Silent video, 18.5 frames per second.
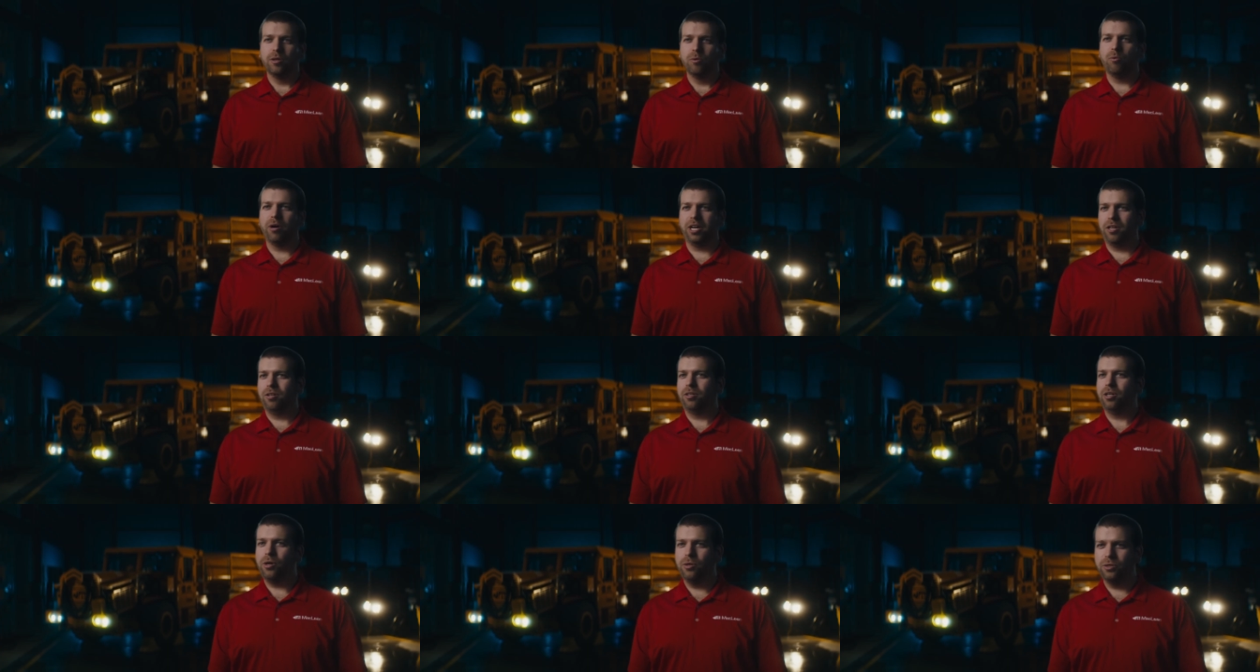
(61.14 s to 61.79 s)
What
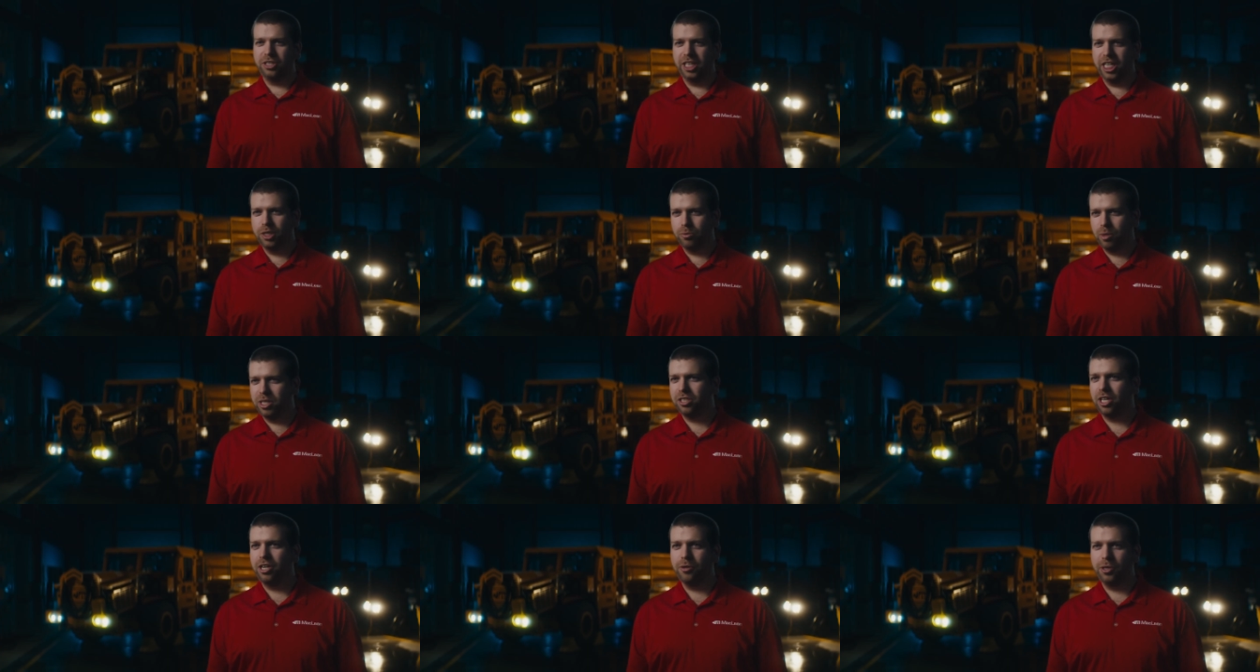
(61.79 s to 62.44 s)
you don't see is
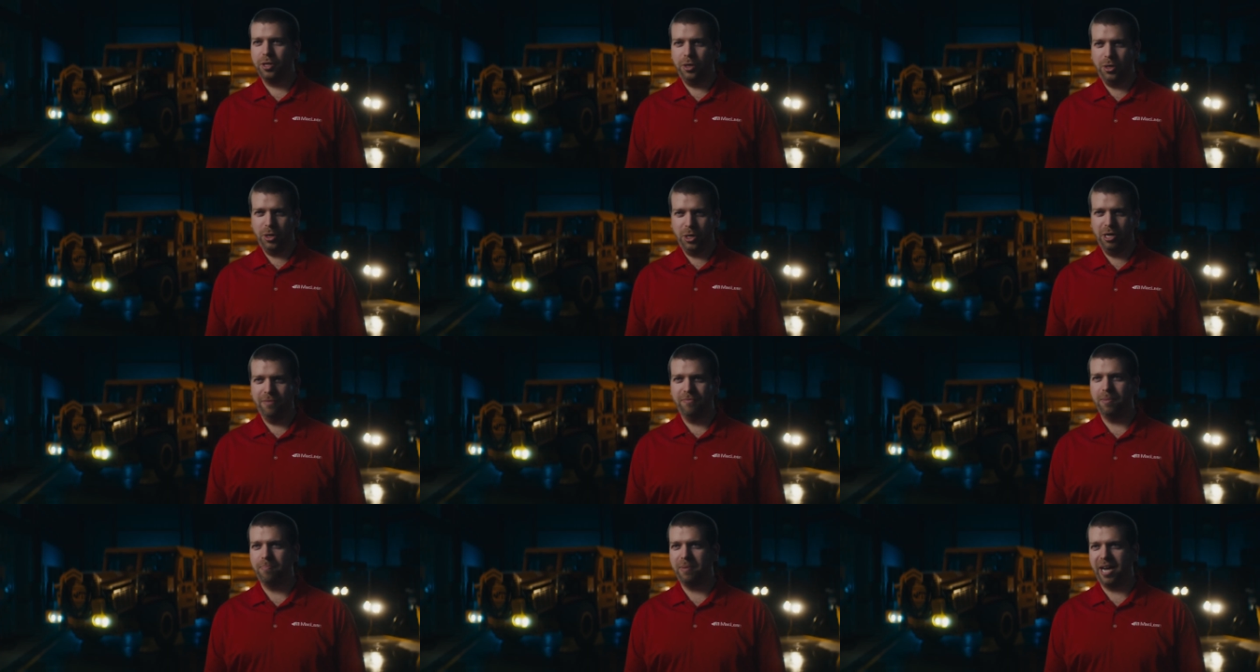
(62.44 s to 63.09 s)
what's under the hood
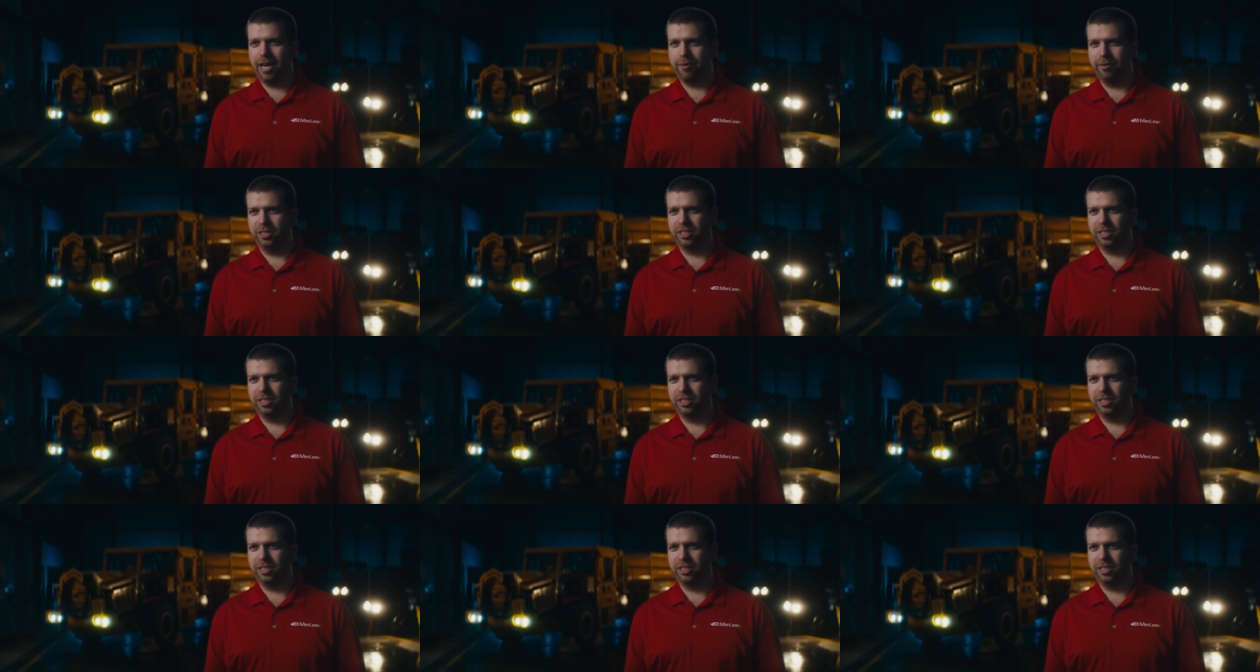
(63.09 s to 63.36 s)
of the battery